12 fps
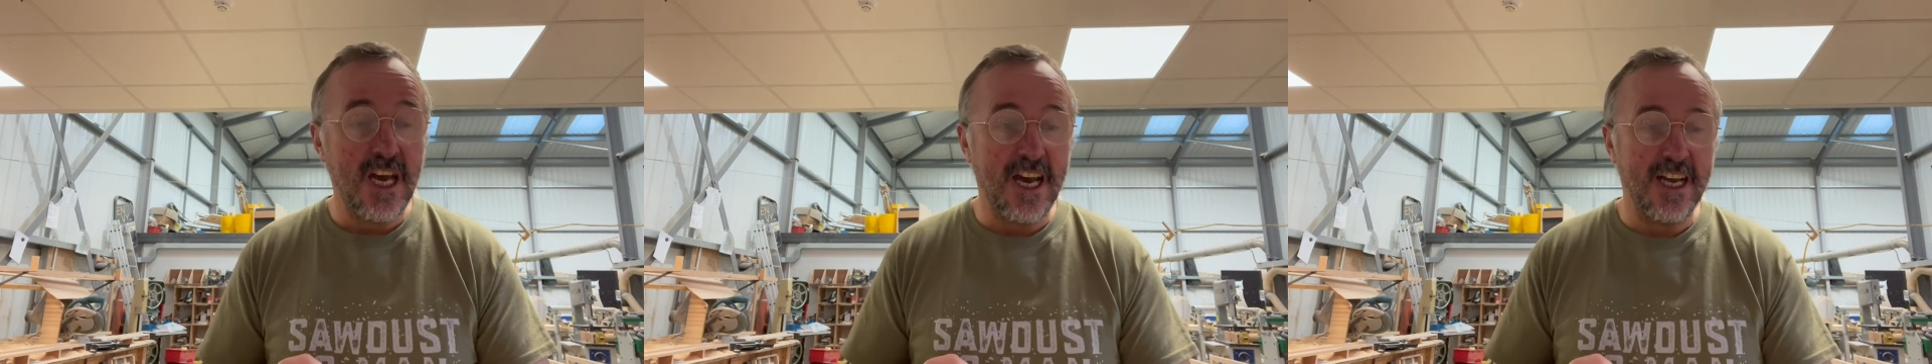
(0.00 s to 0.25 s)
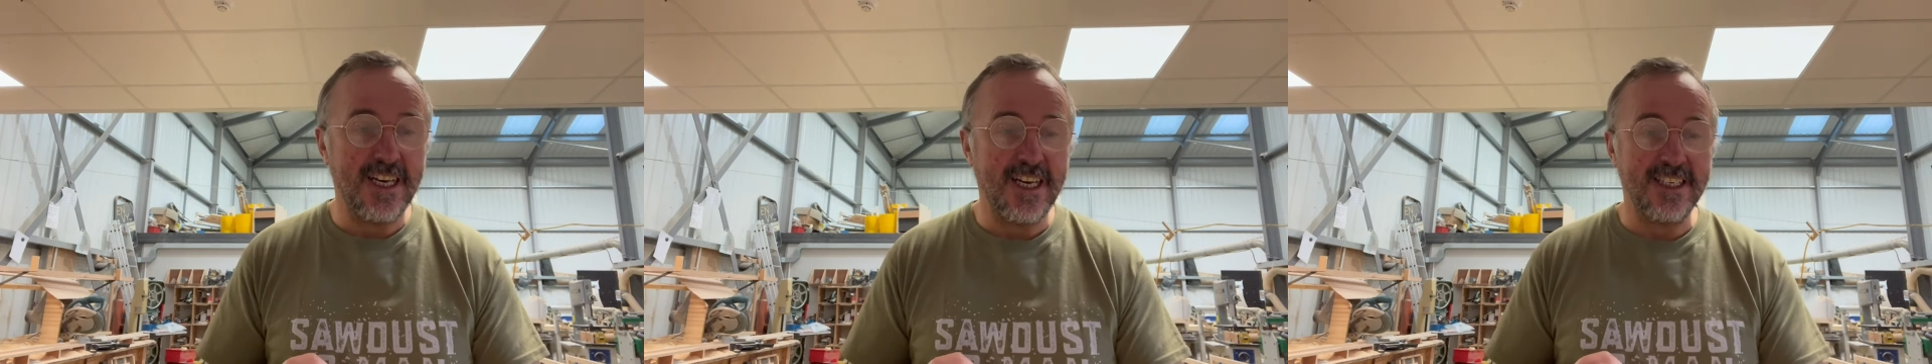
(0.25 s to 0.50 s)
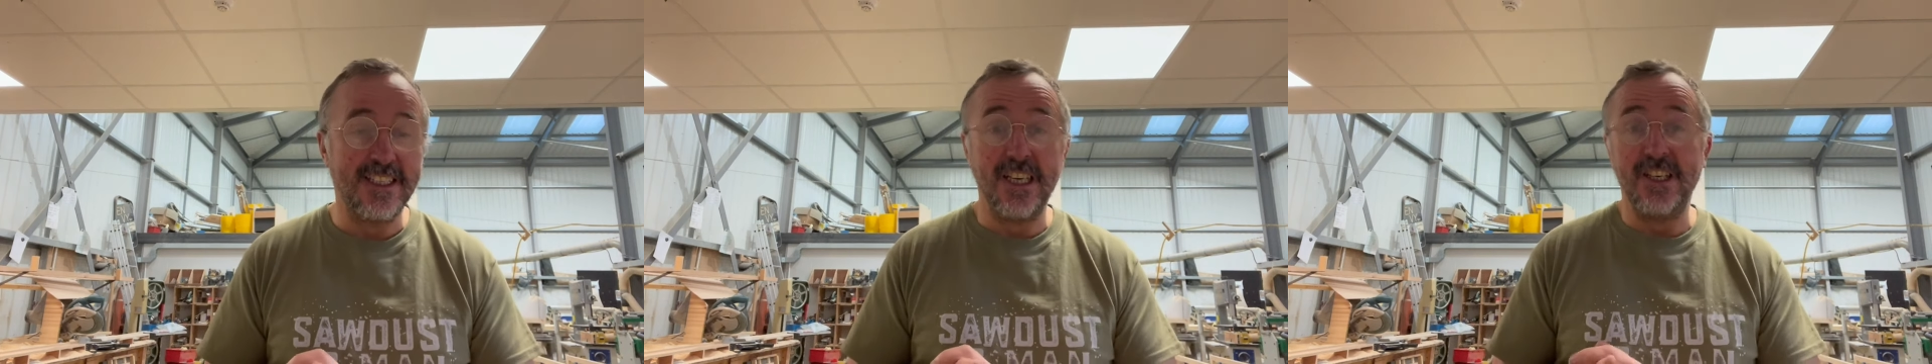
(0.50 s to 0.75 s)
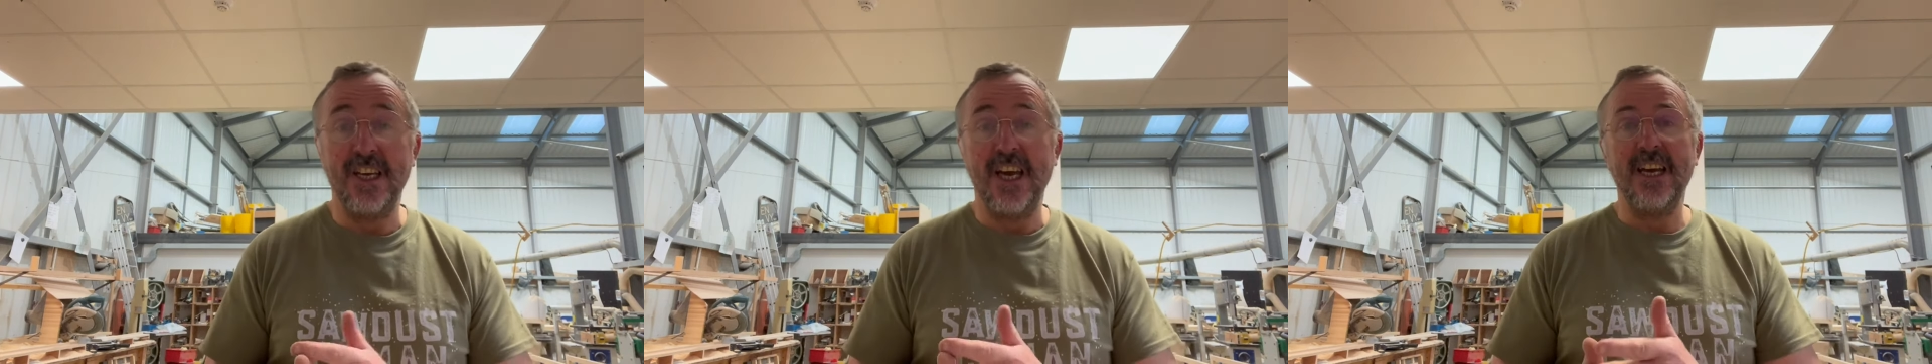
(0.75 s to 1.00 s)
And I
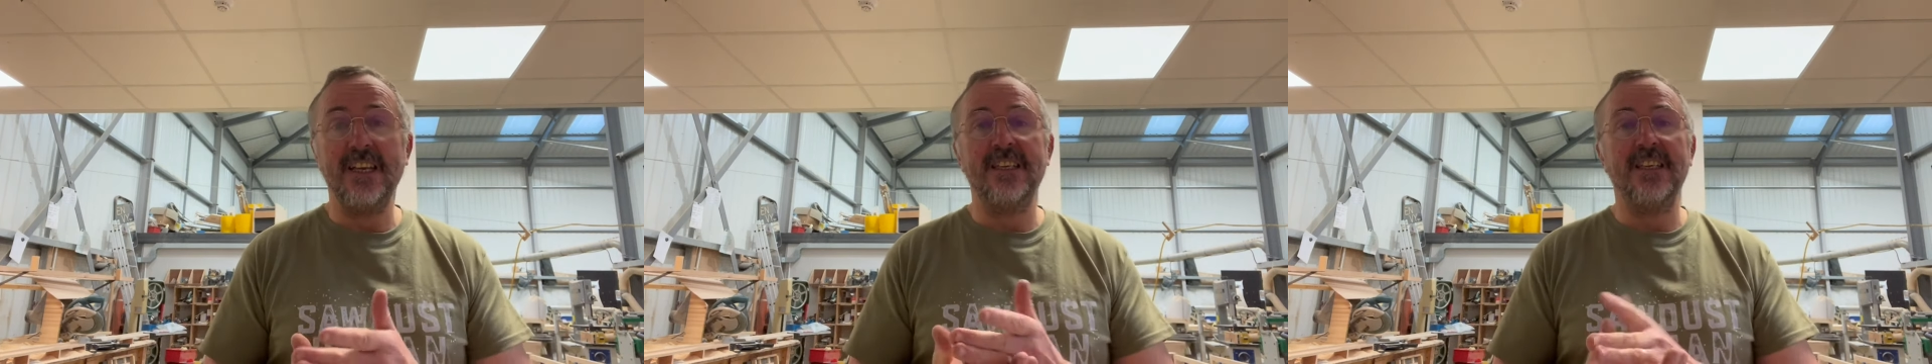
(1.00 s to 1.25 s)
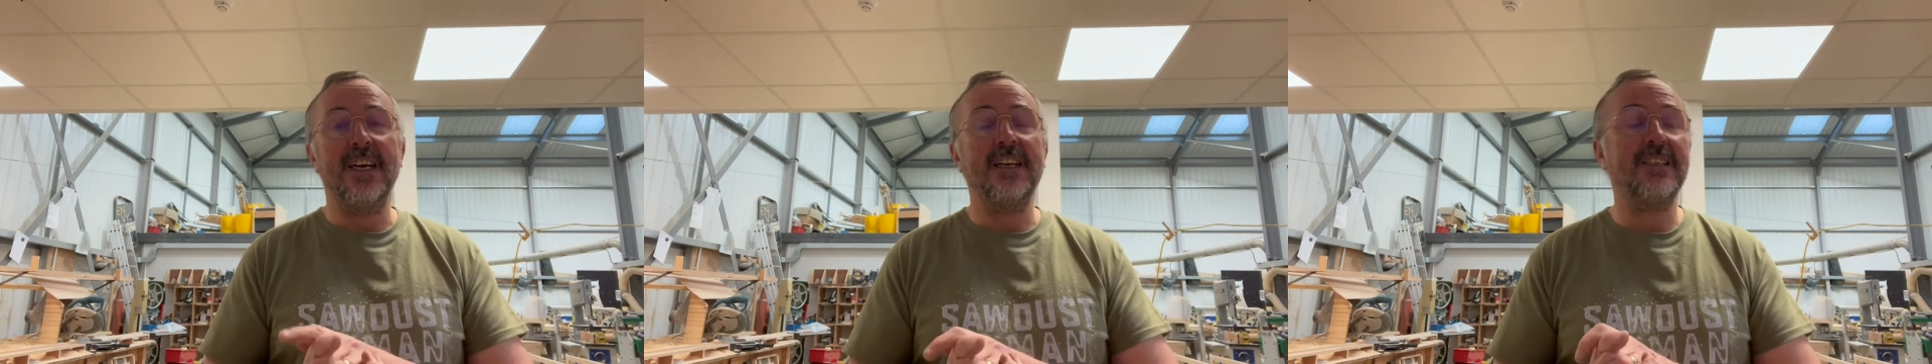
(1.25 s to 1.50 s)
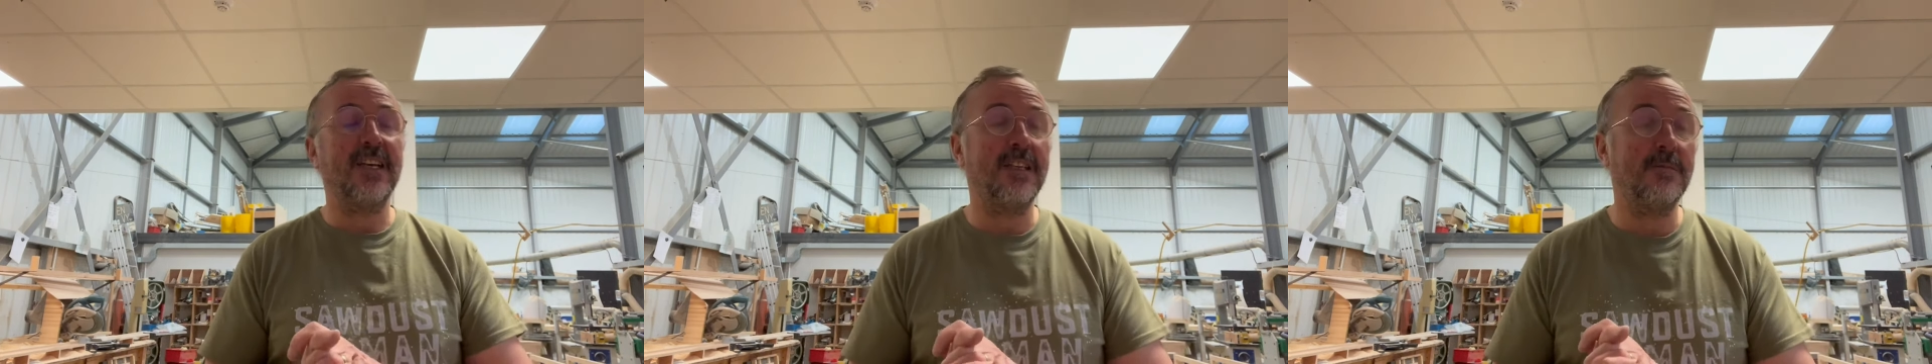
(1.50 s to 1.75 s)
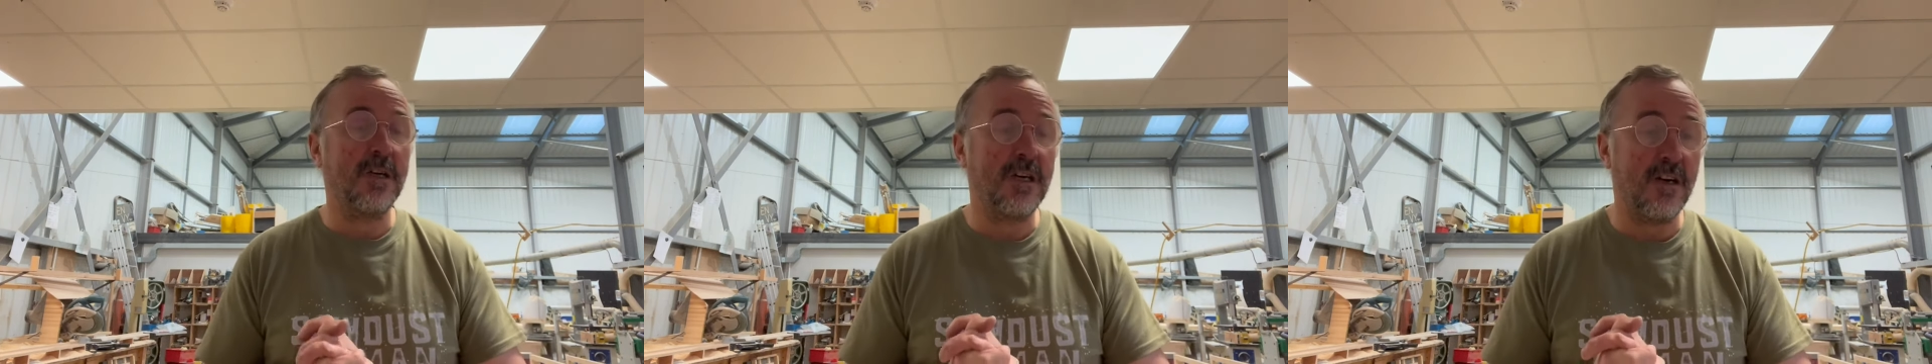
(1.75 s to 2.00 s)
said, yeah, send
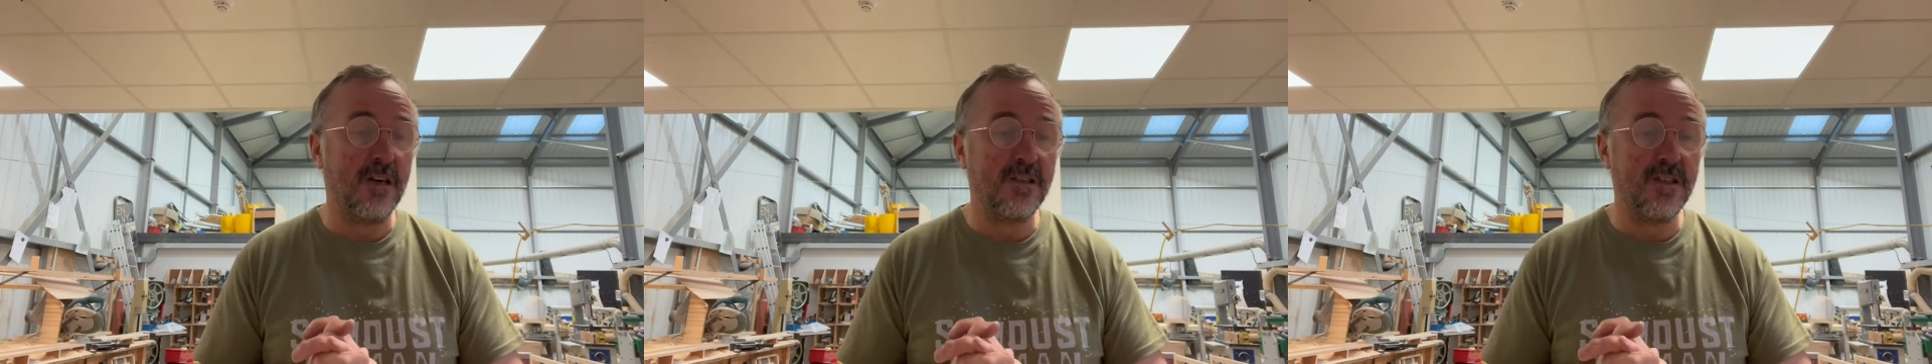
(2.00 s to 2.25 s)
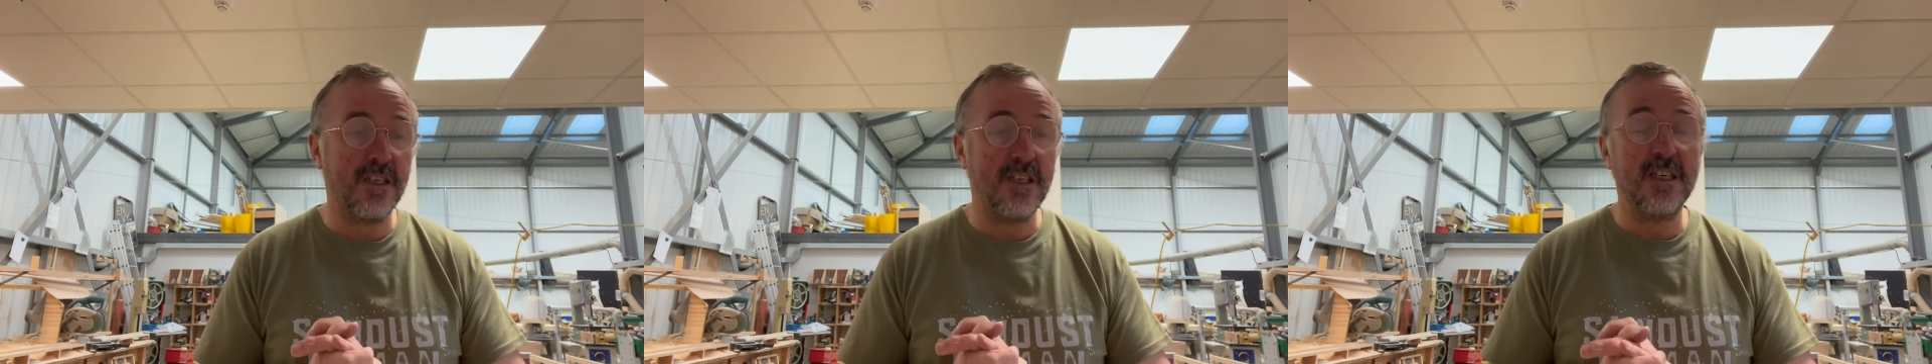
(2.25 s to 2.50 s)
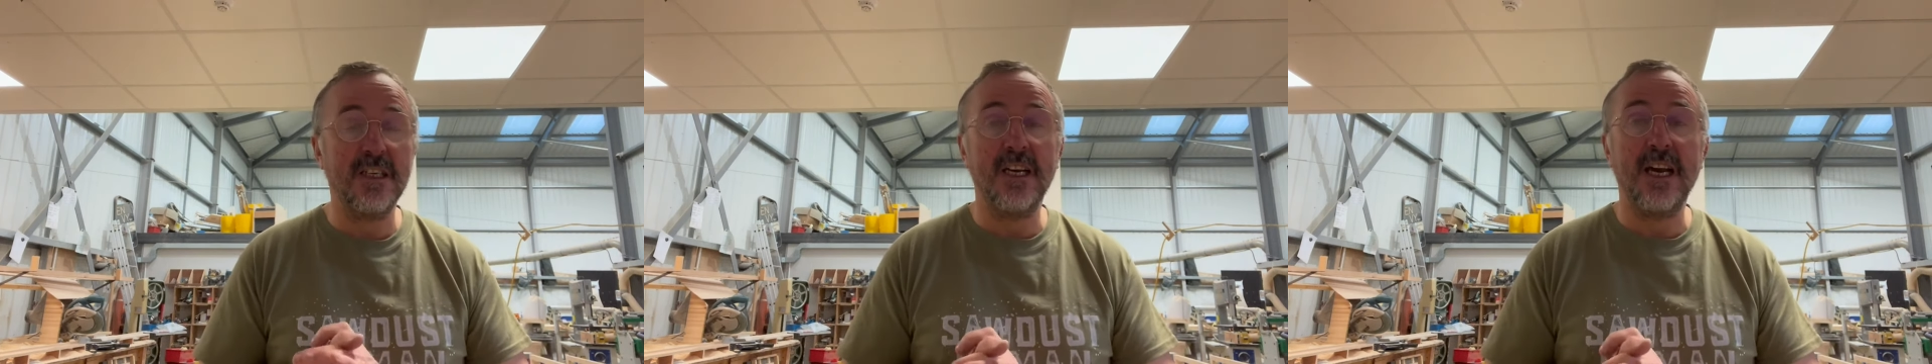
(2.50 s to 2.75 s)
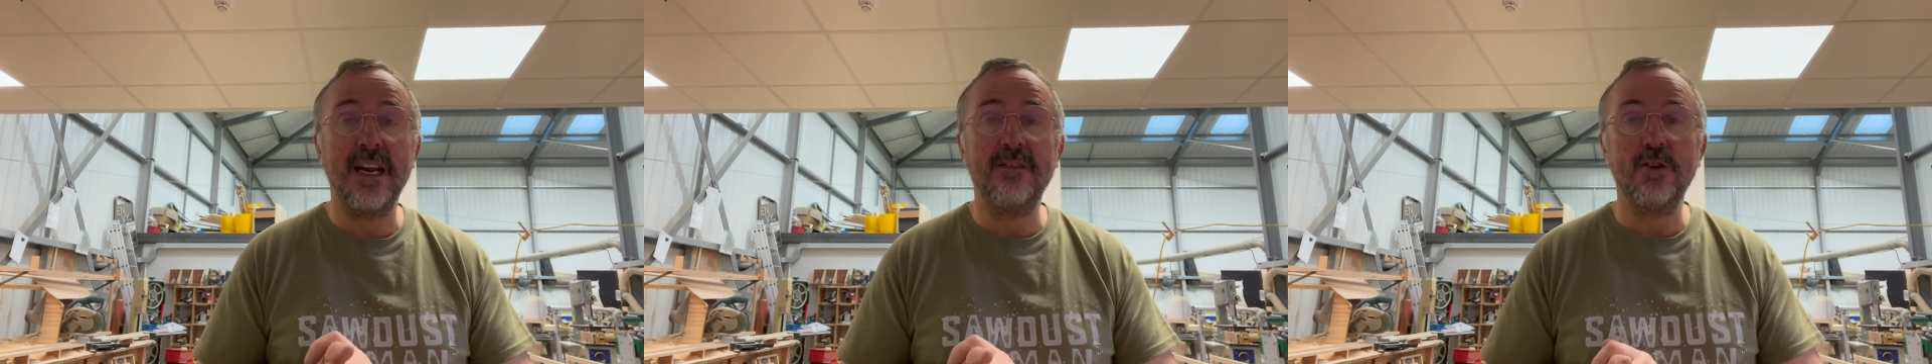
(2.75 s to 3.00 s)
them across and
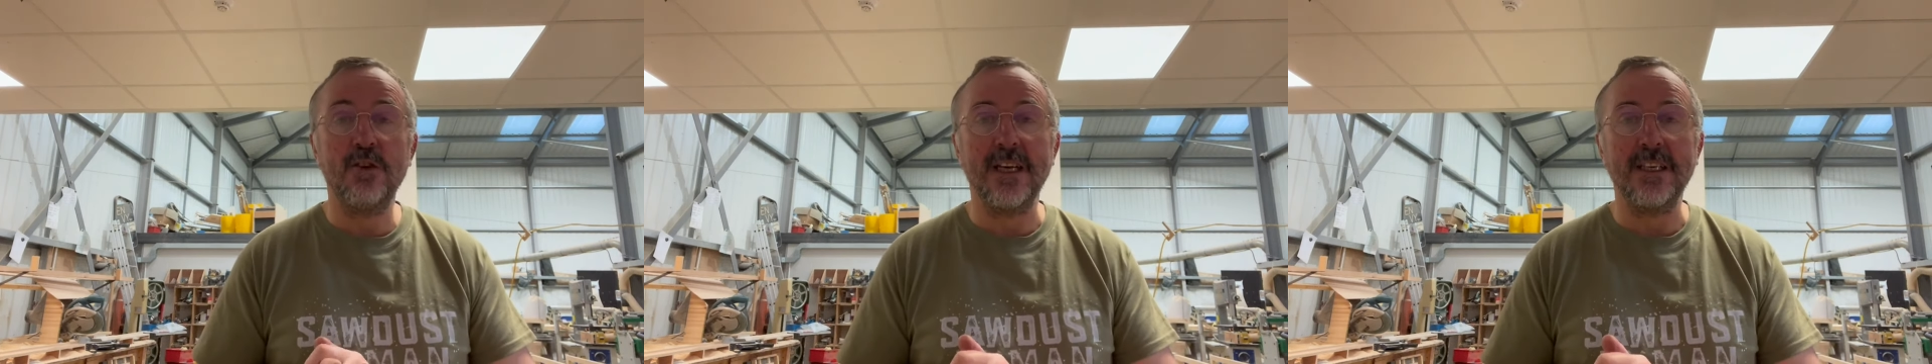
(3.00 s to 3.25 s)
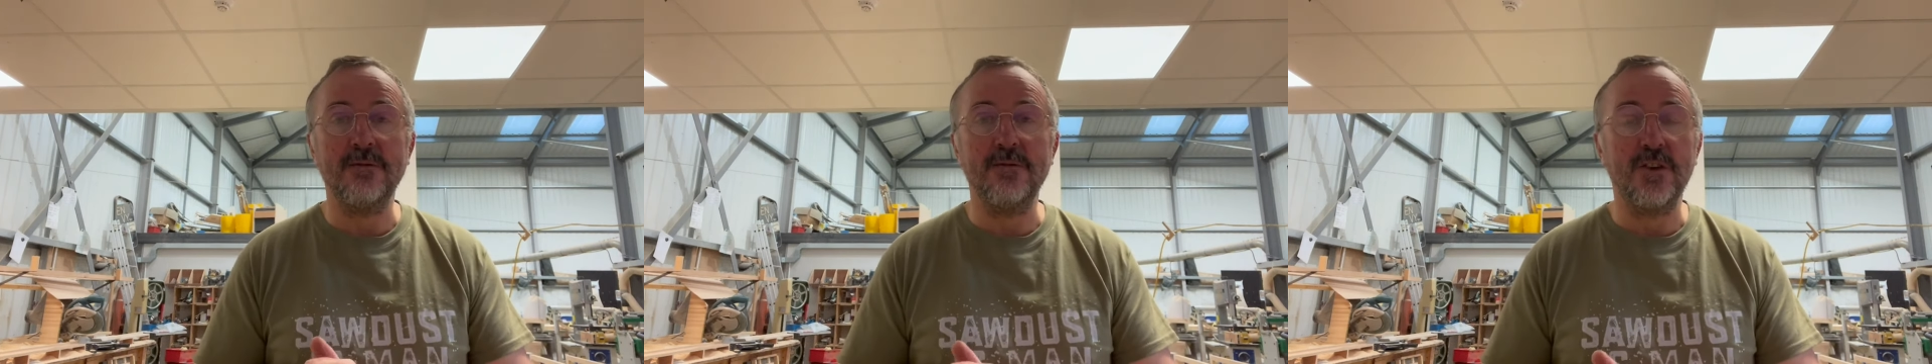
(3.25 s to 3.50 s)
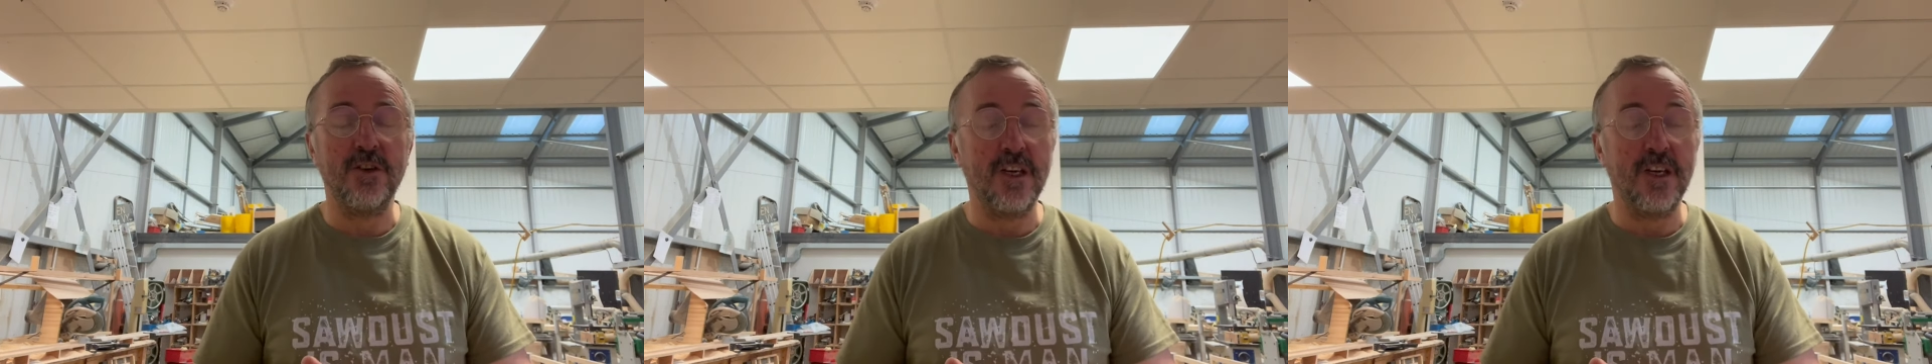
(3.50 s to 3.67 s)
I'll have a look at them for